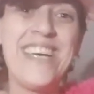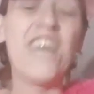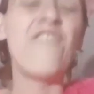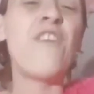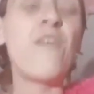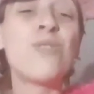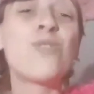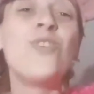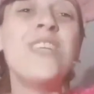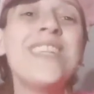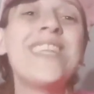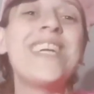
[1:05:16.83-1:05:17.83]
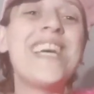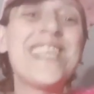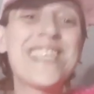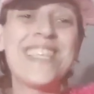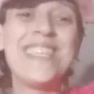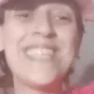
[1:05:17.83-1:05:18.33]
If I was going to the
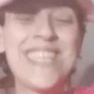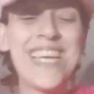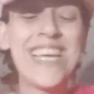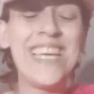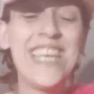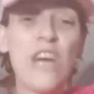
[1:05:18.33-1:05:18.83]
wrestling tonight,